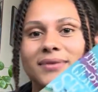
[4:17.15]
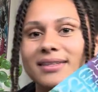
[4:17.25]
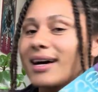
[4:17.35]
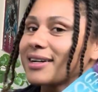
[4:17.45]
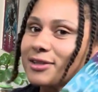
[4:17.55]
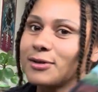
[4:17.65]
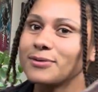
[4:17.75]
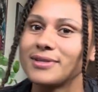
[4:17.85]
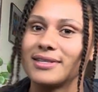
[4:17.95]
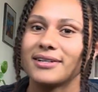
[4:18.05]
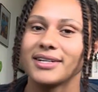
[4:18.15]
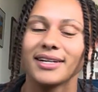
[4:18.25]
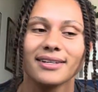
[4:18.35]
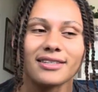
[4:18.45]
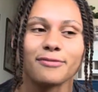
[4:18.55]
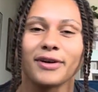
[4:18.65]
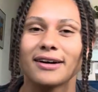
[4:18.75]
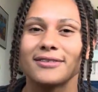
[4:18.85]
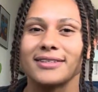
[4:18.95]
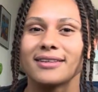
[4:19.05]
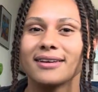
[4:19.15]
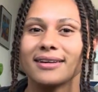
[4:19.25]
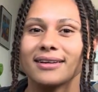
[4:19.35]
Not too serious, but I was